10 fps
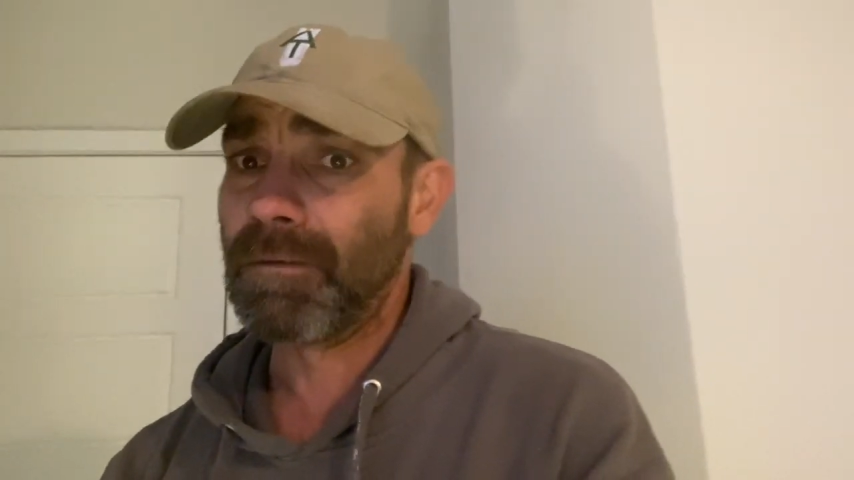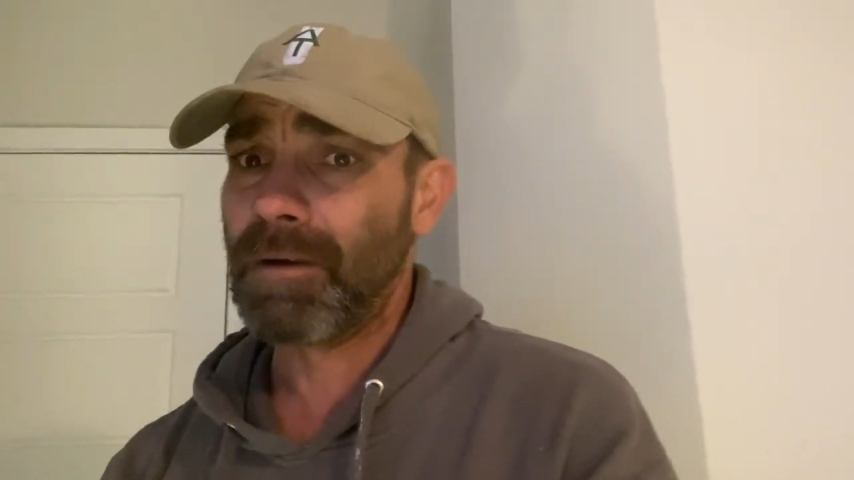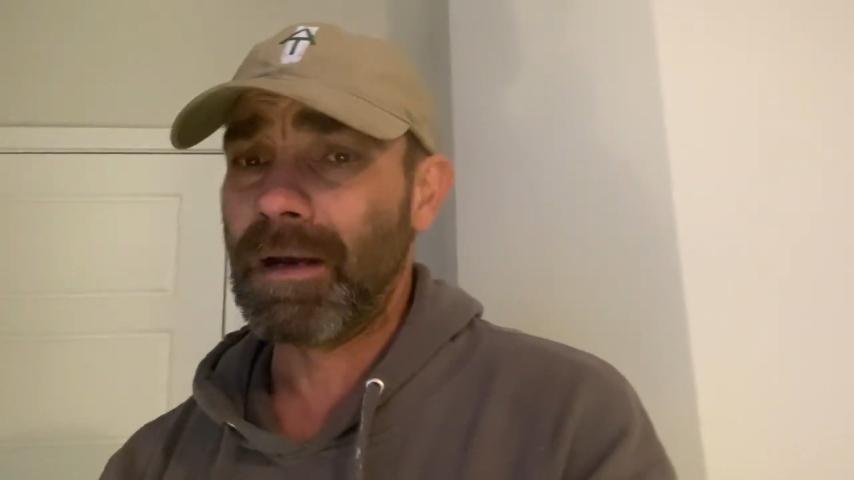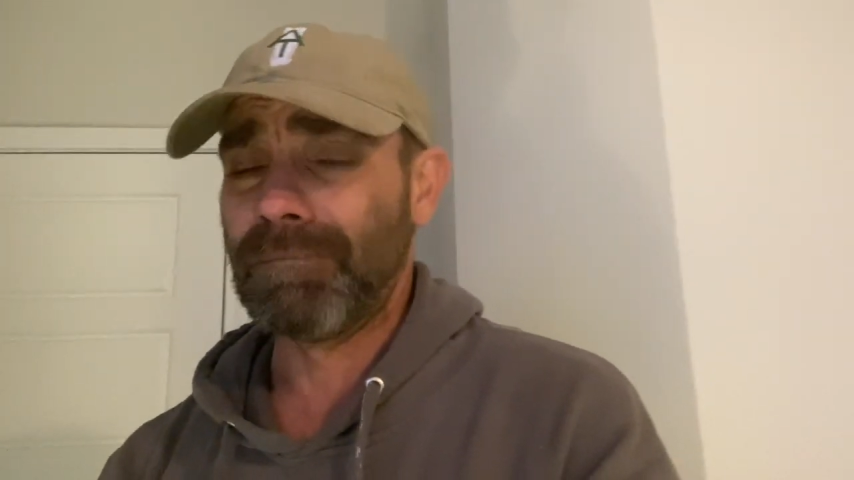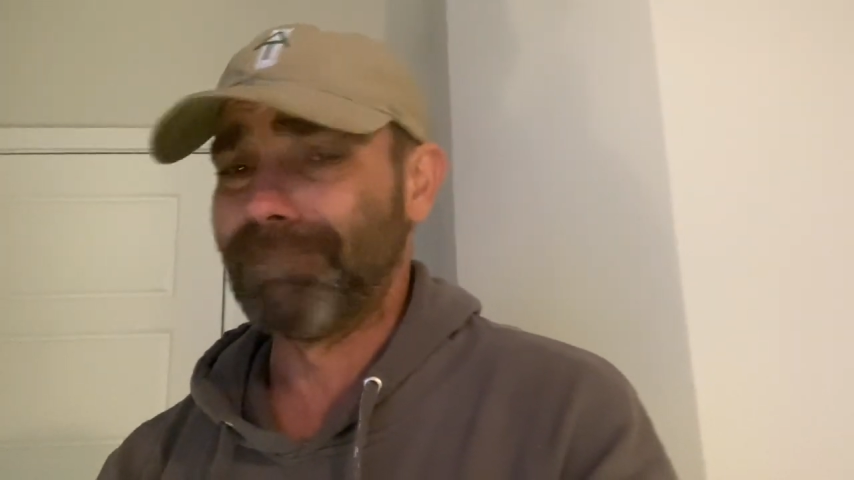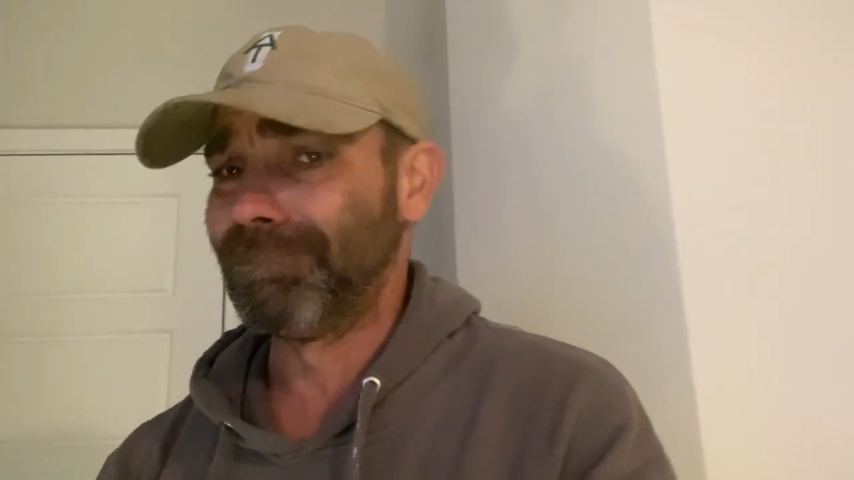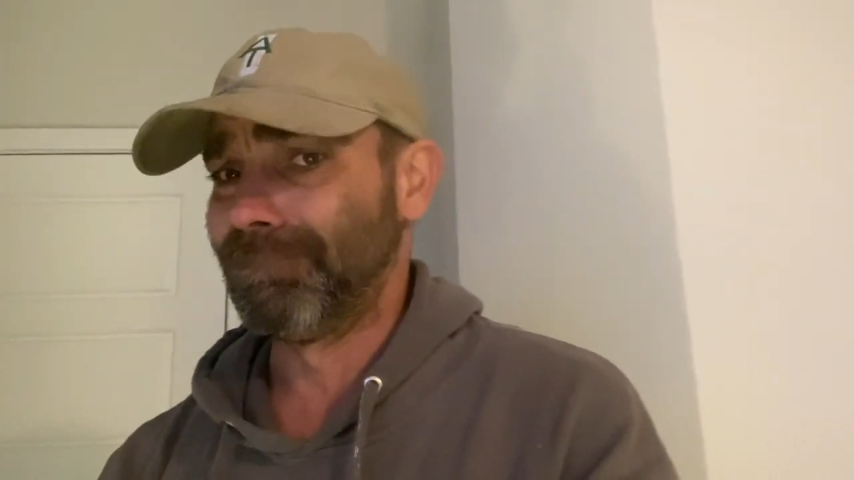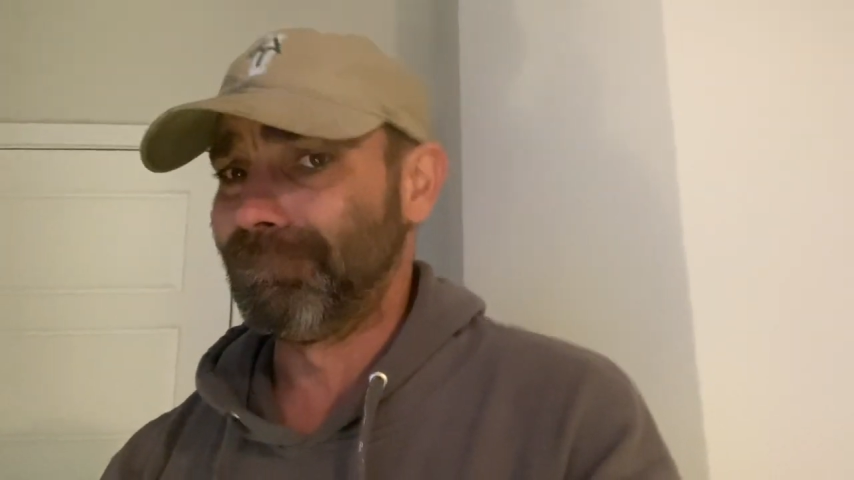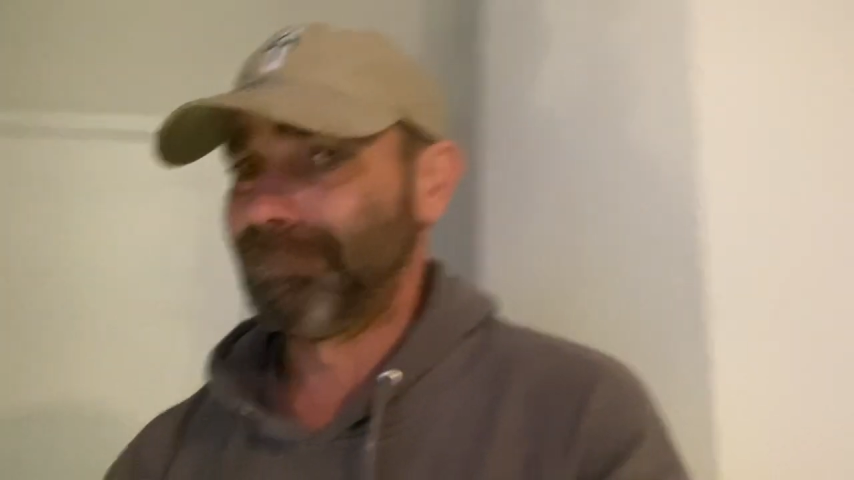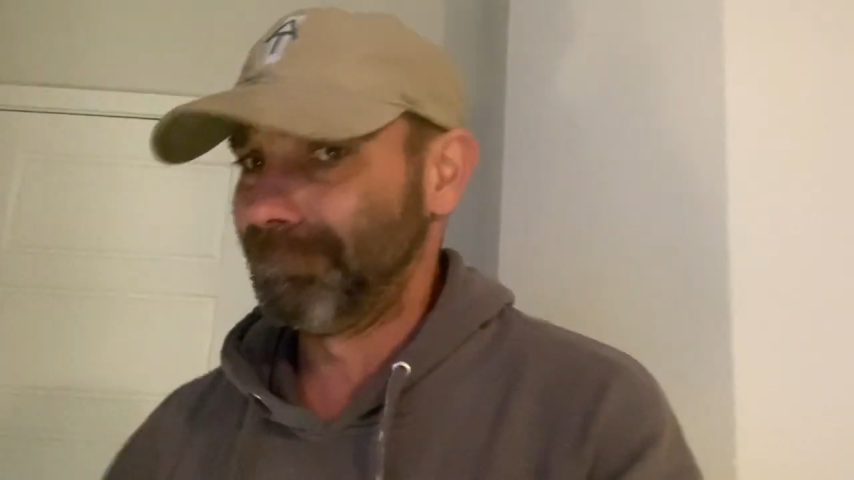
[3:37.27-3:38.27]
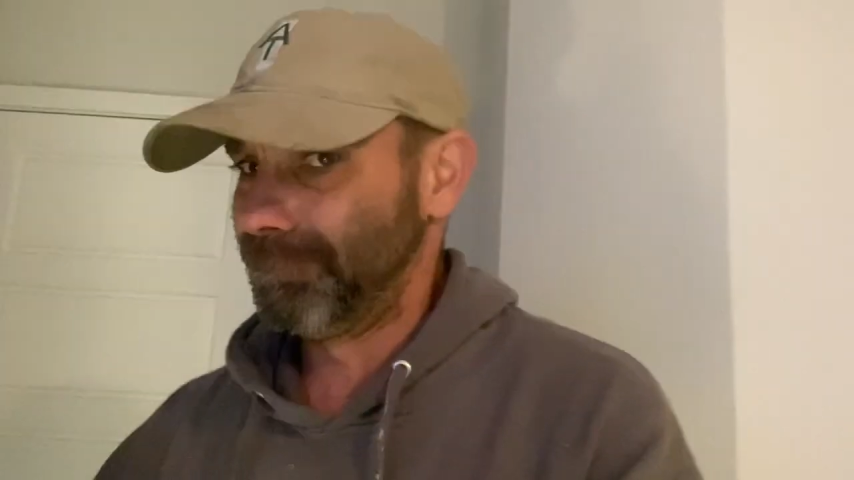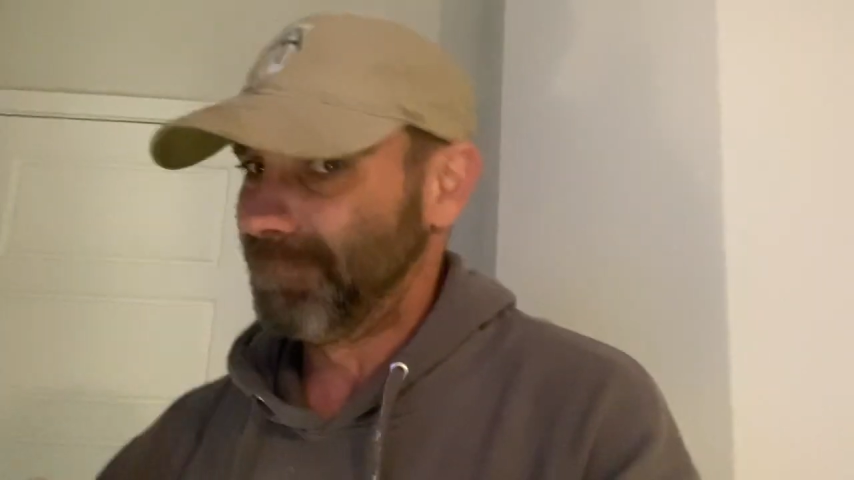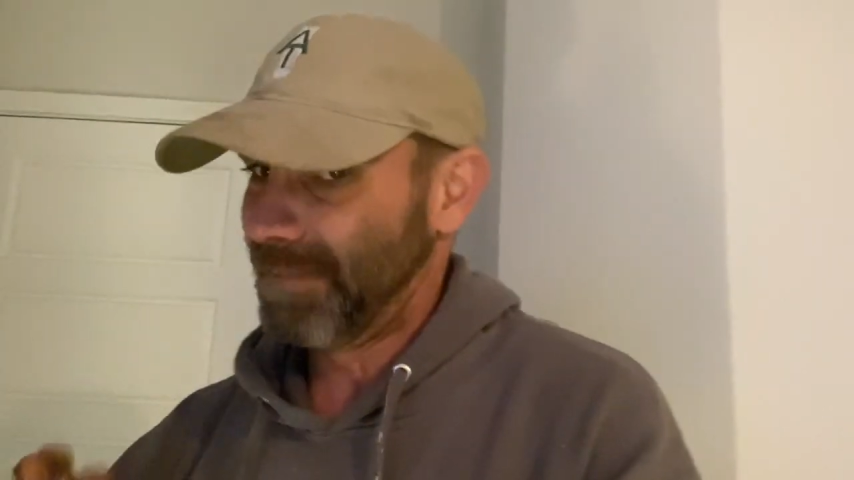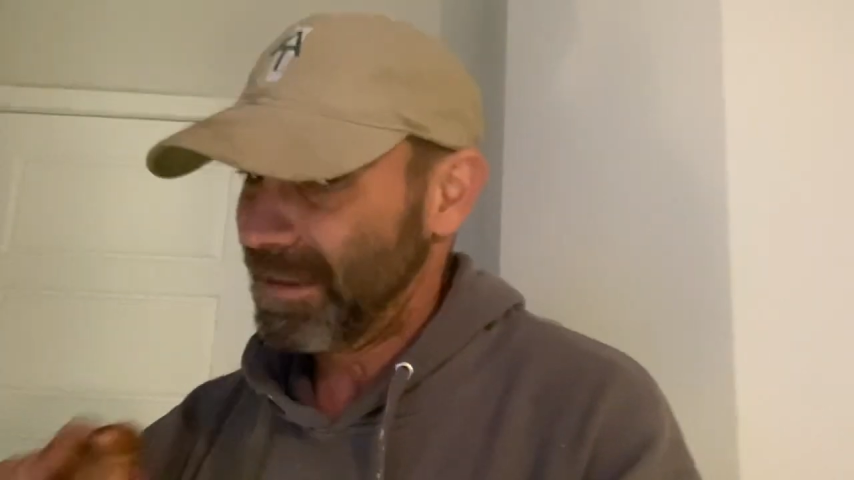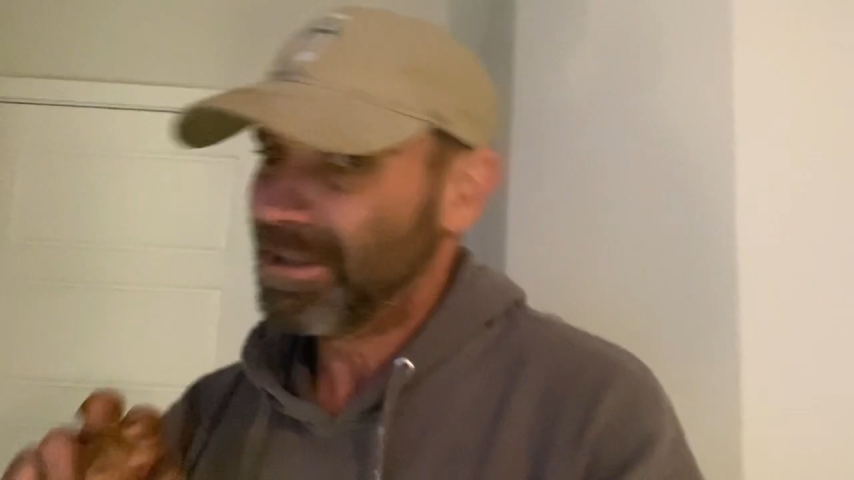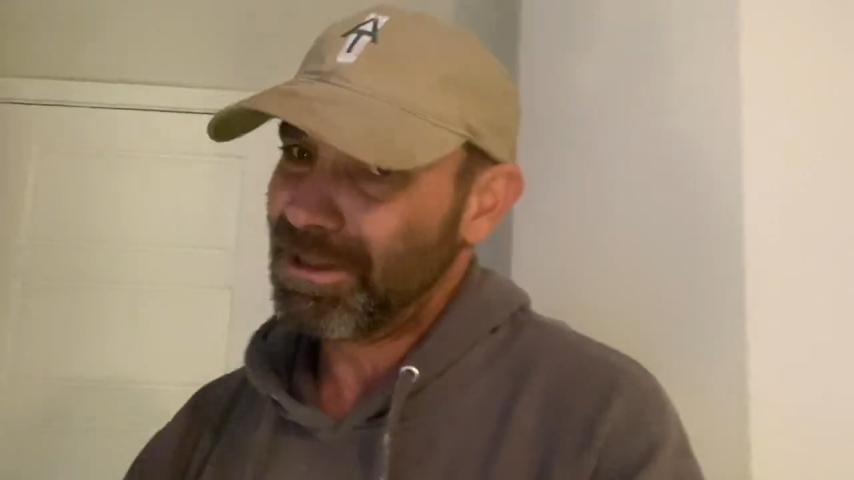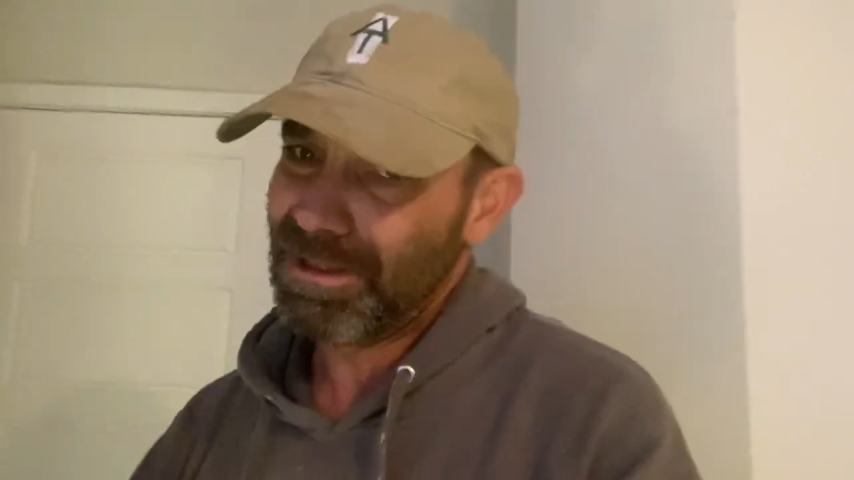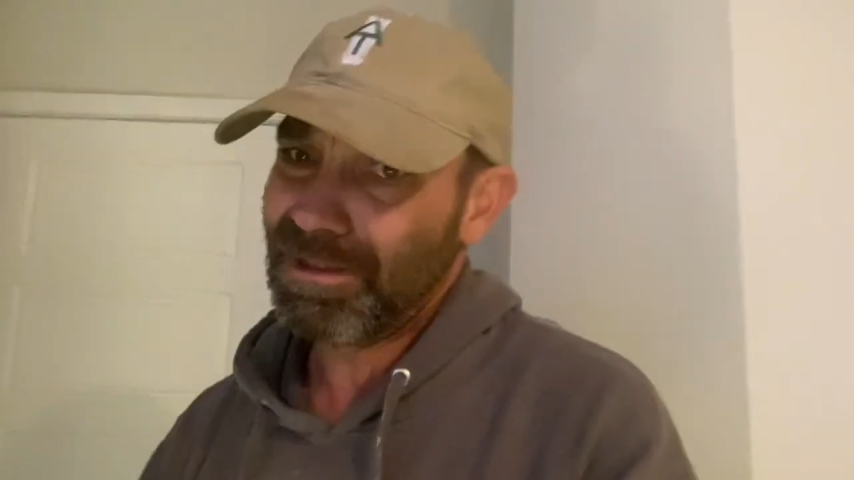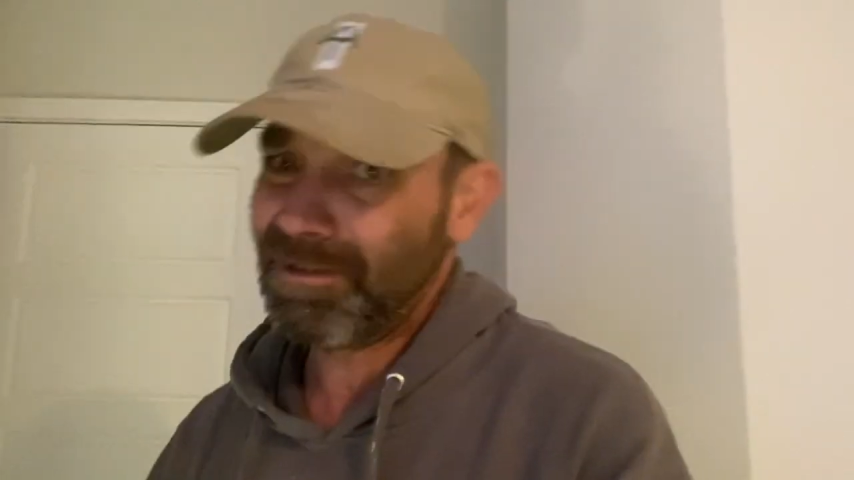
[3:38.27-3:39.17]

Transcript: right ish,